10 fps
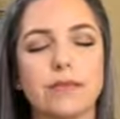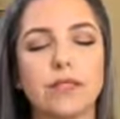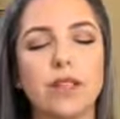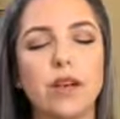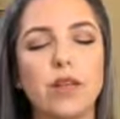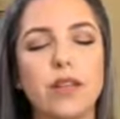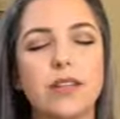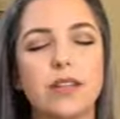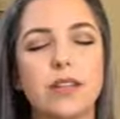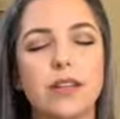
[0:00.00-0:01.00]

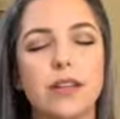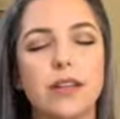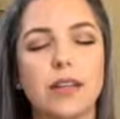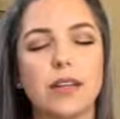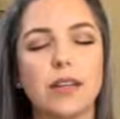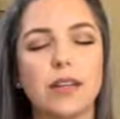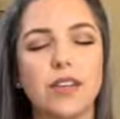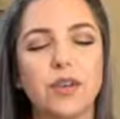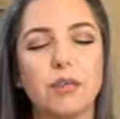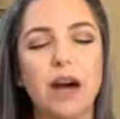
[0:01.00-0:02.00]
Notice
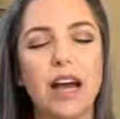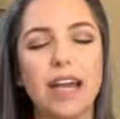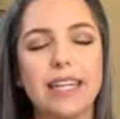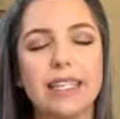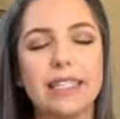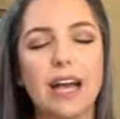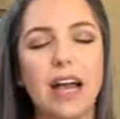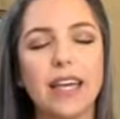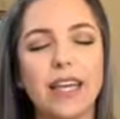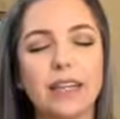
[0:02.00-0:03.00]
your mind
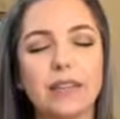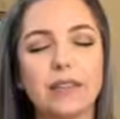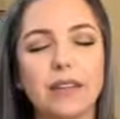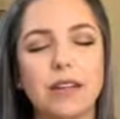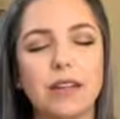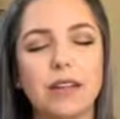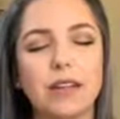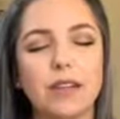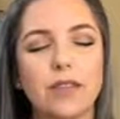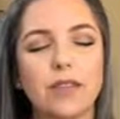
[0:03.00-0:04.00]
tying
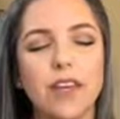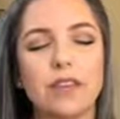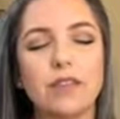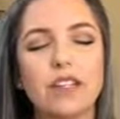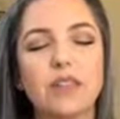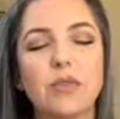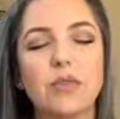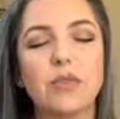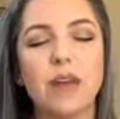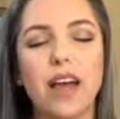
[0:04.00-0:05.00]
an invisible
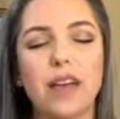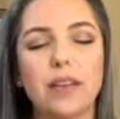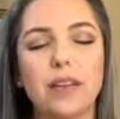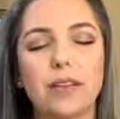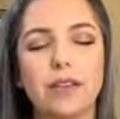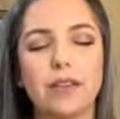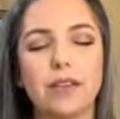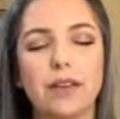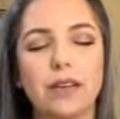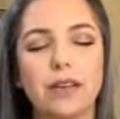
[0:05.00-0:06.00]
thread
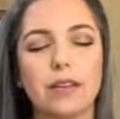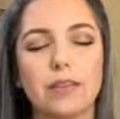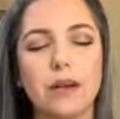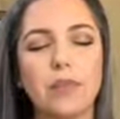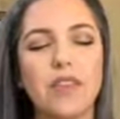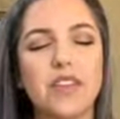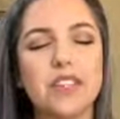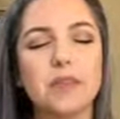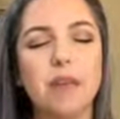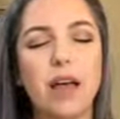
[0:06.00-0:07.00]
from this
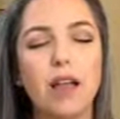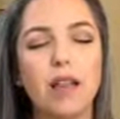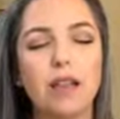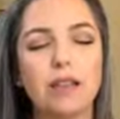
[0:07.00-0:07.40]
smell